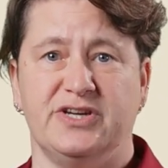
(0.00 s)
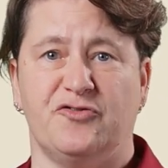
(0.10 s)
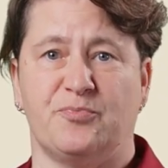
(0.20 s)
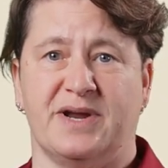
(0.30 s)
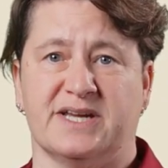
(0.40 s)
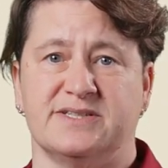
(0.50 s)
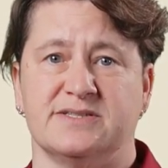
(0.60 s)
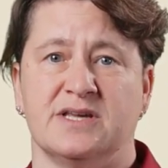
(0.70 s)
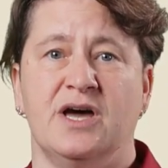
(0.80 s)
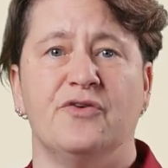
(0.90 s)
of
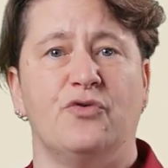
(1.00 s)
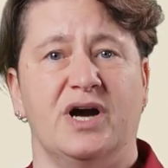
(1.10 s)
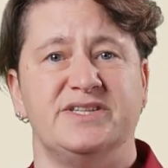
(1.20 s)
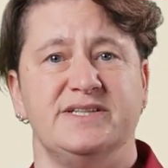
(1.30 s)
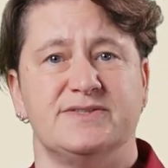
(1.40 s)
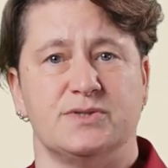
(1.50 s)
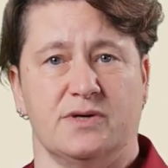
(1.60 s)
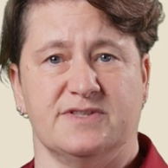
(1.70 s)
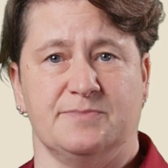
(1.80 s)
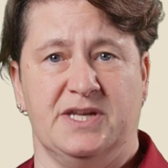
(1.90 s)
practice for IT
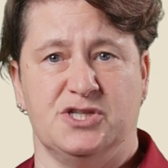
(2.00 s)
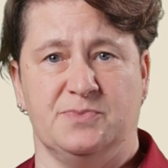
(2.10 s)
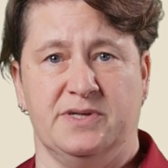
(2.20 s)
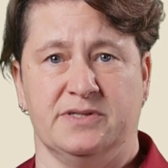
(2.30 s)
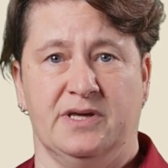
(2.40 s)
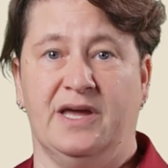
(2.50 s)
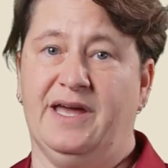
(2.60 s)
service management,